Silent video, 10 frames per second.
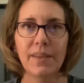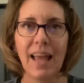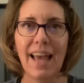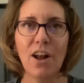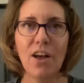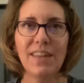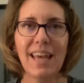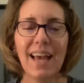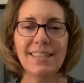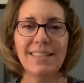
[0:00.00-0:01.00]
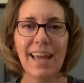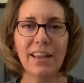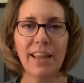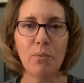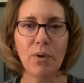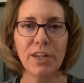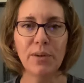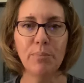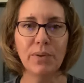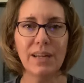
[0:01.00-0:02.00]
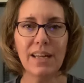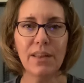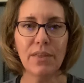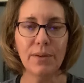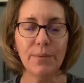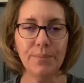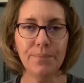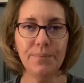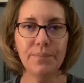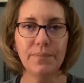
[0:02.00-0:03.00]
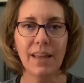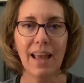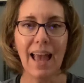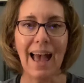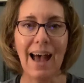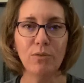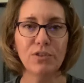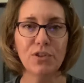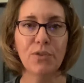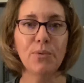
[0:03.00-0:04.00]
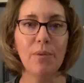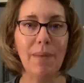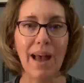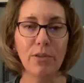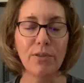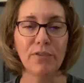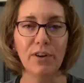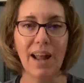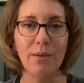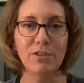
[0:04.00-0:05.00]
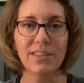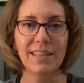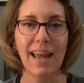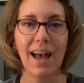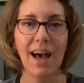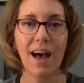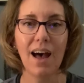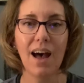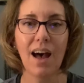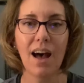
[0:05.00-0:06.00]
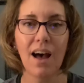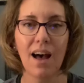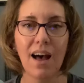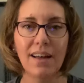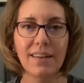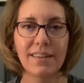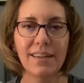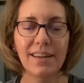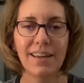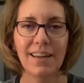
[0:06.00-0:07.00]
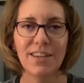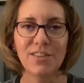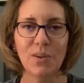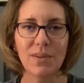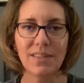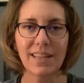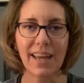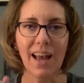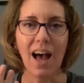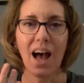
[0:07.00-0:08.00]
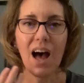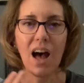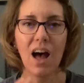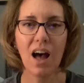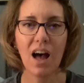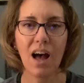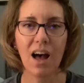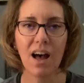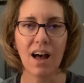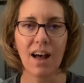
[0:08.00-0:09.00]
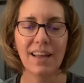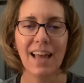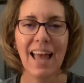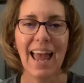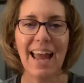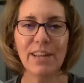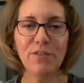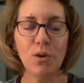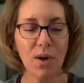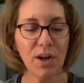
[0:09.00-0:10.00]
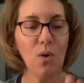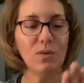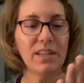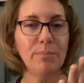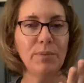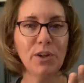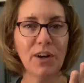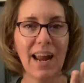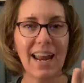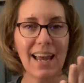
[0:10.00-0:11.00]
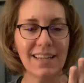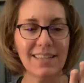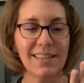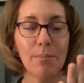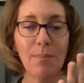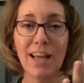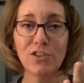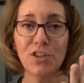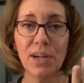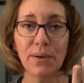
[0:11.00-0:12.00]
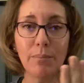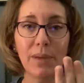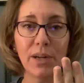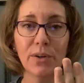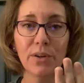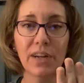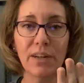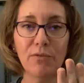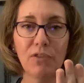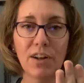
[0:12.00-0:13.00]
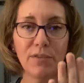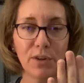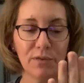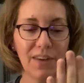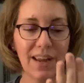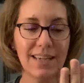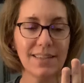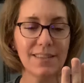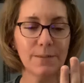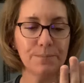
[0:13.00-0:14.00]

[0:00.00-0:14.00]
And on the exhale, I want you to breathe out through the mouth for now and just say ha. So it's like a ha. And if you want to hold up your hand as an imaginary mirror in front of your face,